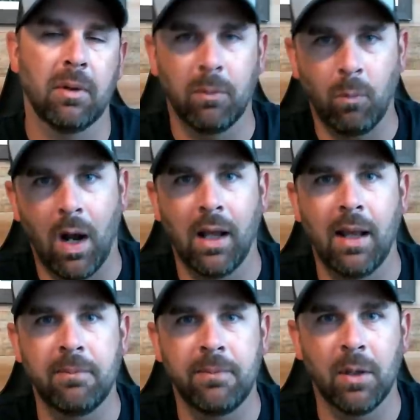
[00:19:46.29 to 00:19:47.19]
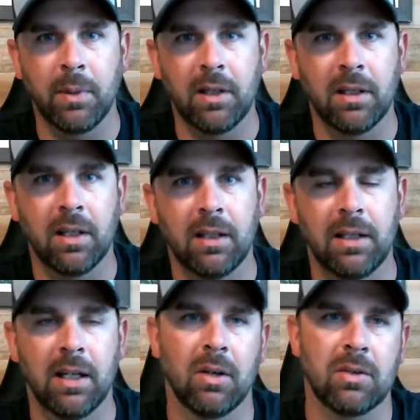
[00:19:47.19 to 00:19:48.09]
while I'm filming.
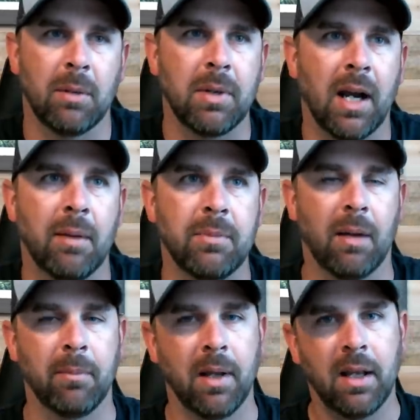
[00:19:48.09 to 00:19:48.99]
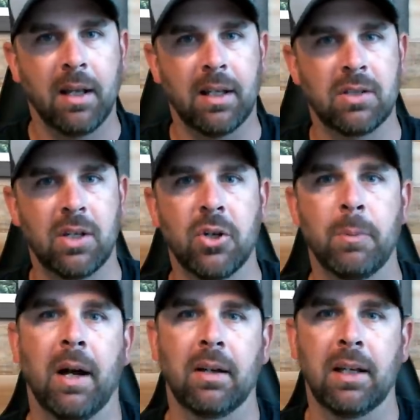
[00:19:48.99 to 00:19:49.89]
You know, sometimes I'm concerned
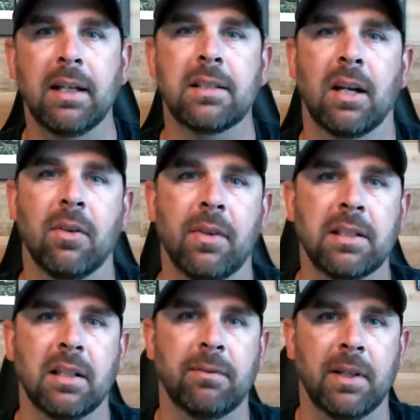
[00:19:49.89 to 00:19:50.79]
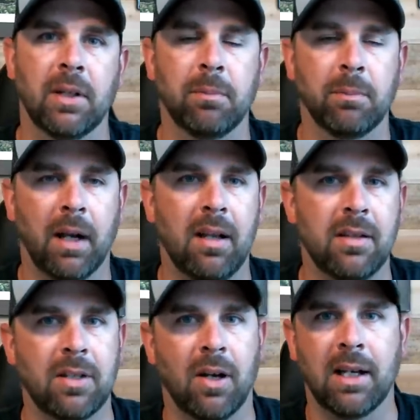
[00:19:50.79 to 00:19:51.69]
about getting certain things on film, but
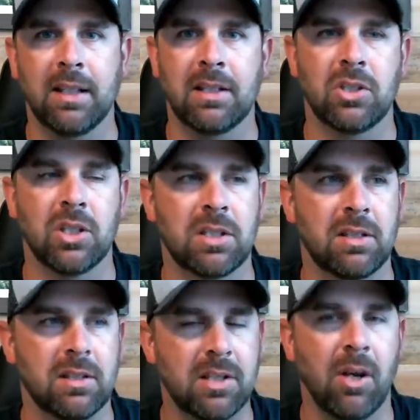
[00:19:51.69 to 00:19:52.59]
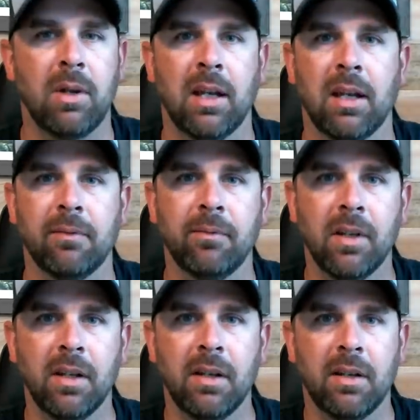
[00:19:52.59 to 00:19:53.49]
also I get to just soak in
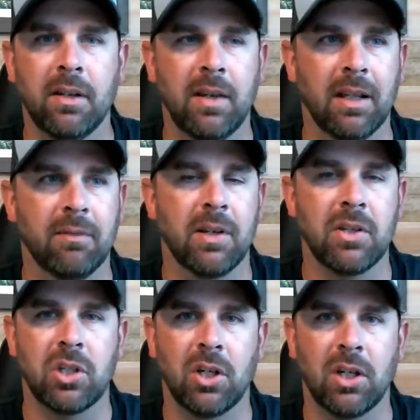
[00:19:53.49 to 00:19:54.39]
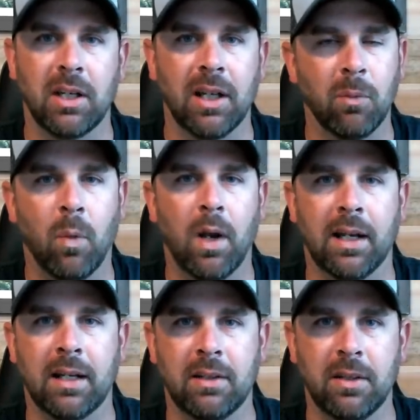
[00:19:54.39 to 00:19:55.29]
the adventure in what I
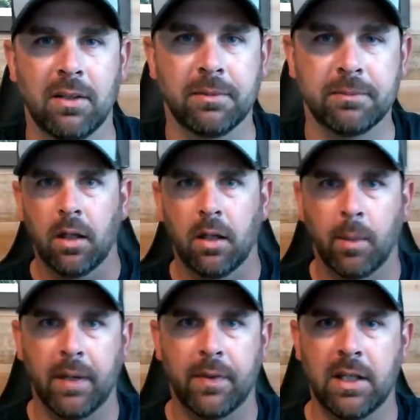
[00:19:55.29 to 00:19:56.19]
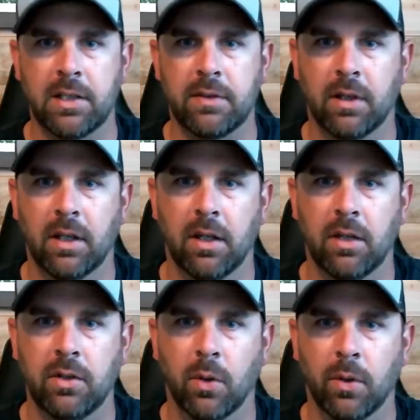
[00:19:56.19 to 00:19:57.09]
get to do. Big thanks to
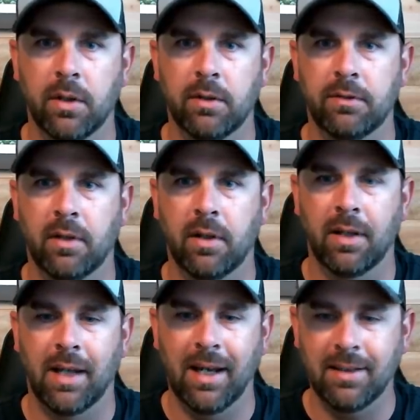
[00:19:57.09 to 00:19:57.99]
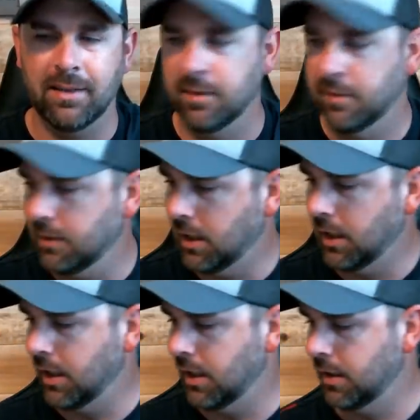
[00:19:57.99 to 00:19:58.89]
NorthDive eight
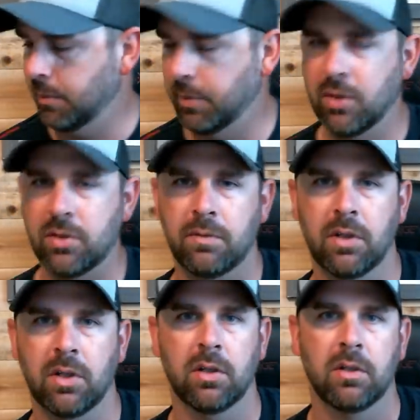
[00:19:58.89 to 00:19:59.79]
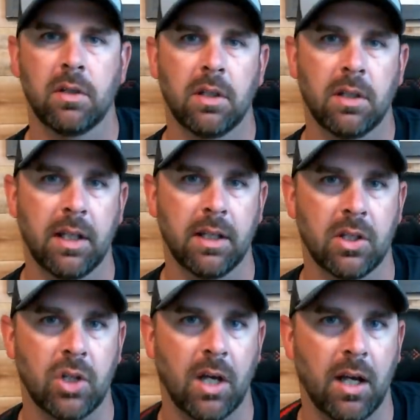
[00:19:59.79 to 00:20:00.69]
and the boots for getting to
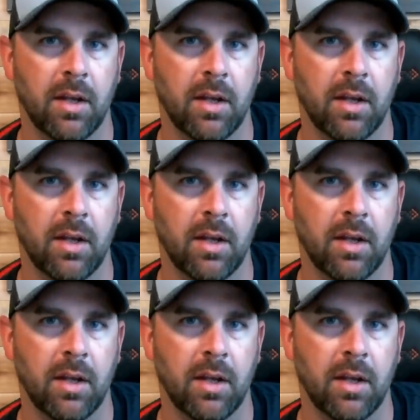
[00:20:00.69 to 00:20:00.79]
try